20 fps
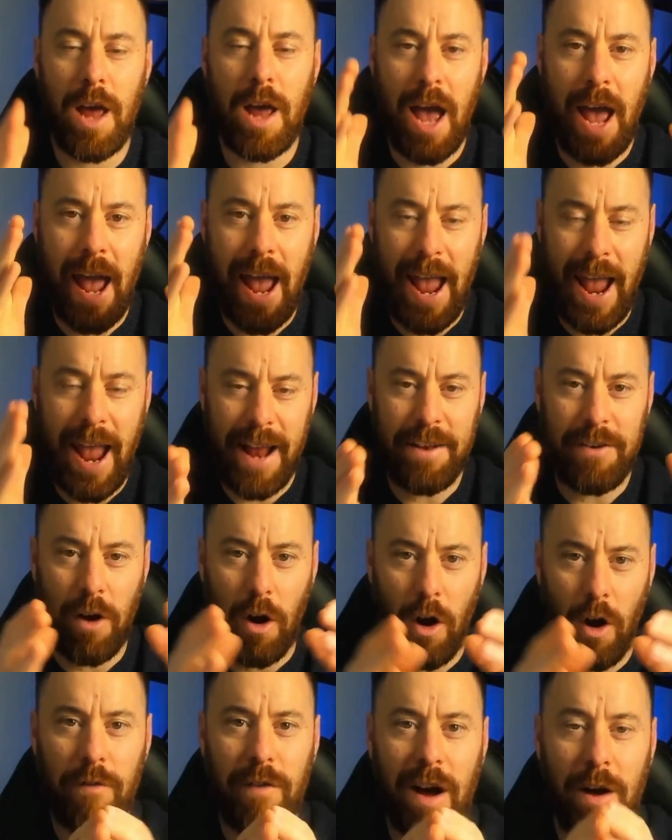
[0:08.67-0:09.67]
ahead
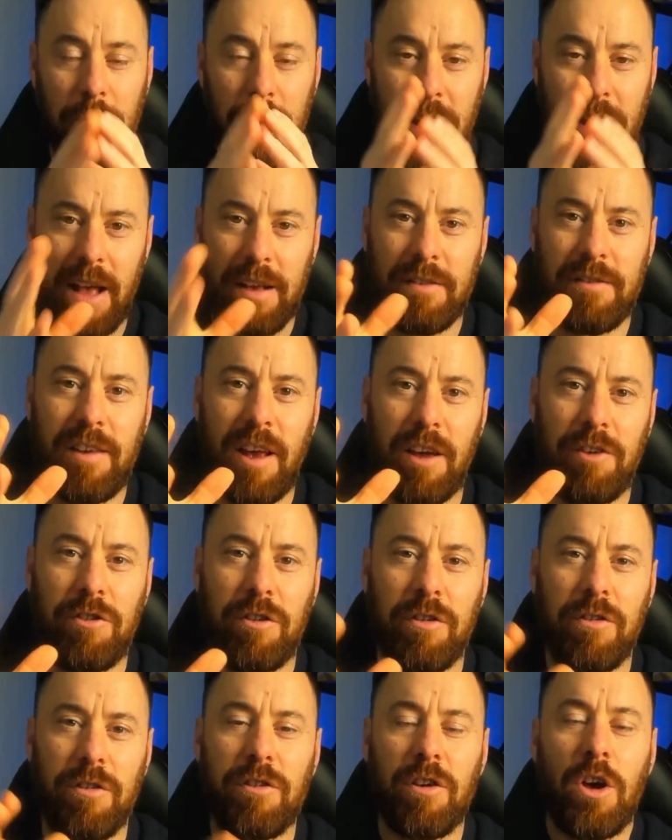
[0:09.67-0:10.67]
of our next
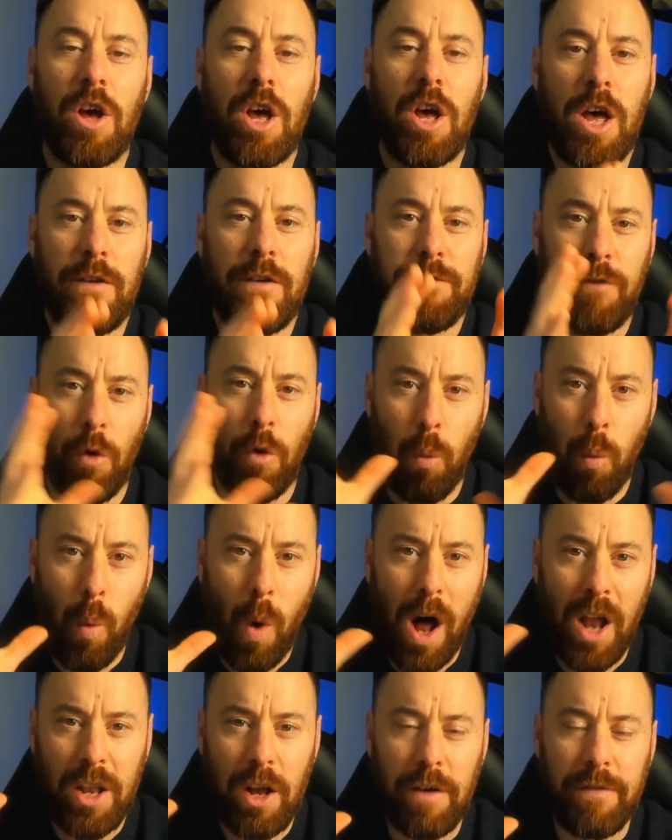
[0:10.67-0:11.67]
sessions for
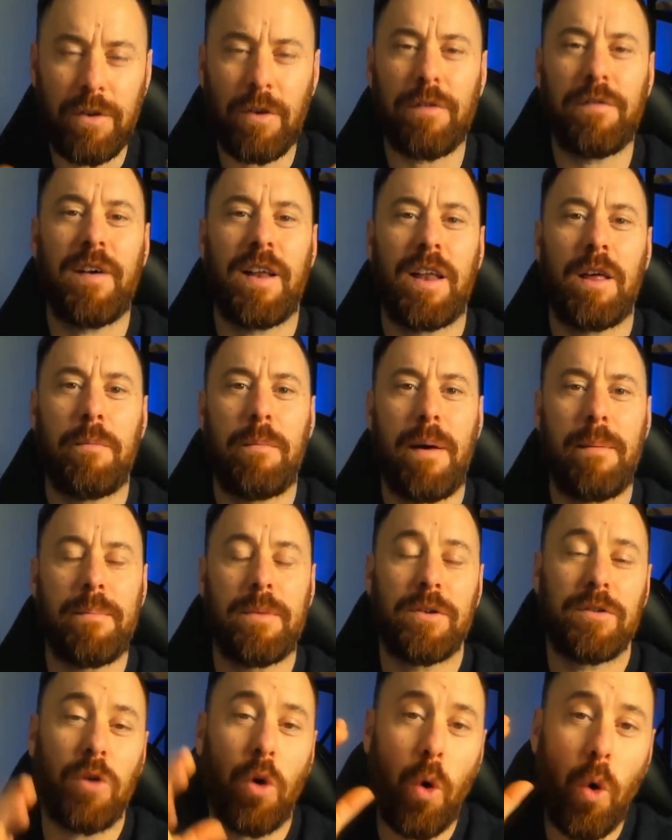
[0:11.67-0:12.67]
one of your fellow
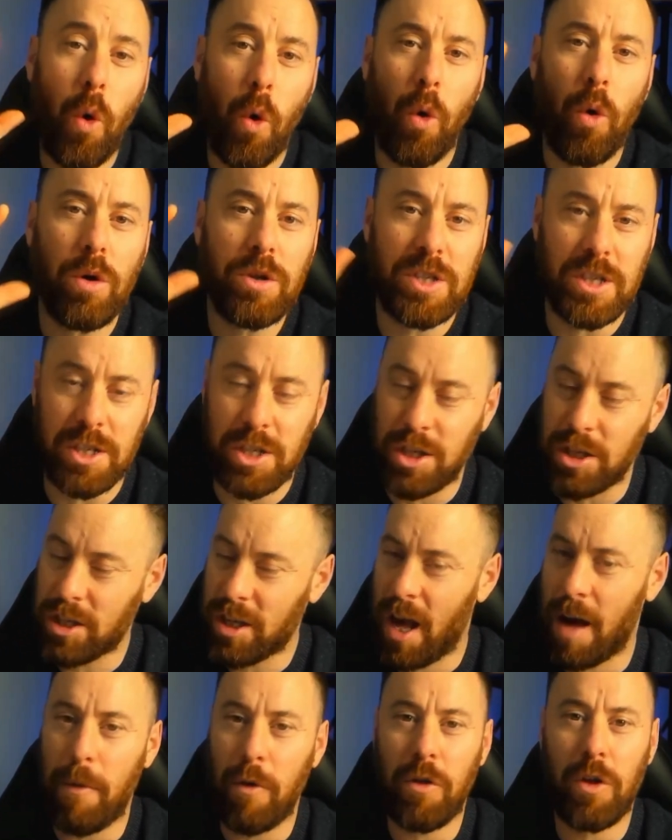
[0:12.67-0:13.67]
members, or to just
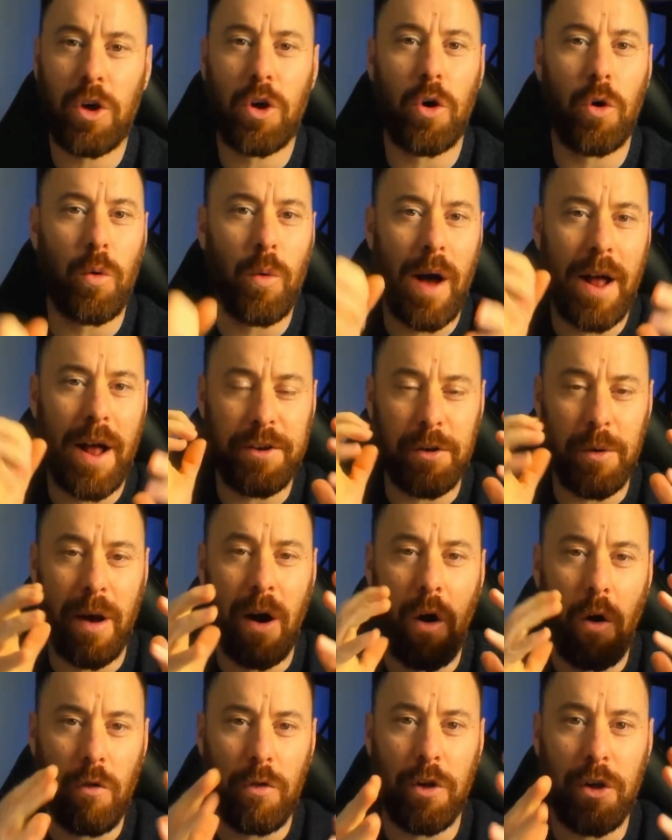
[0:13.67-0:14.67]
come on the call and do it
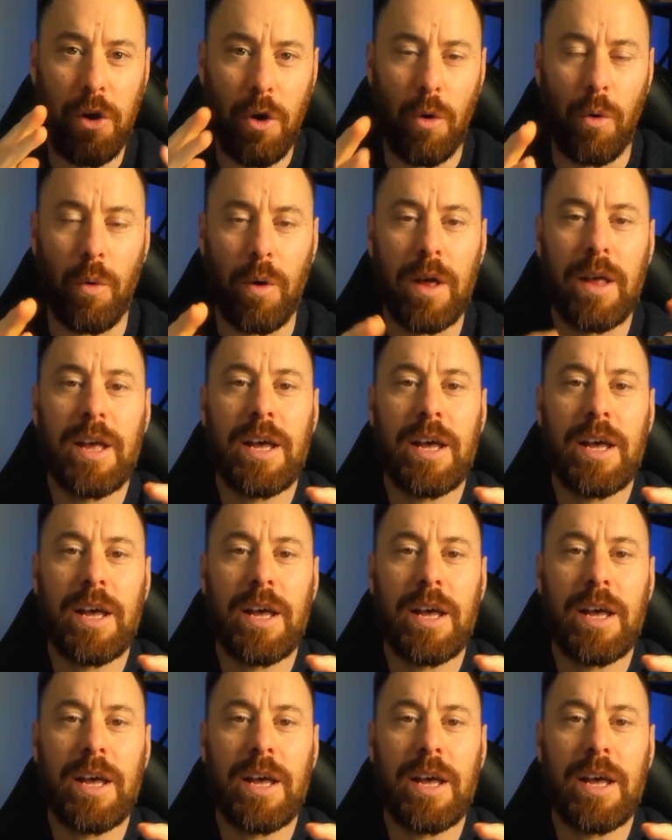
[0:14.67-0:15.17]
on the call.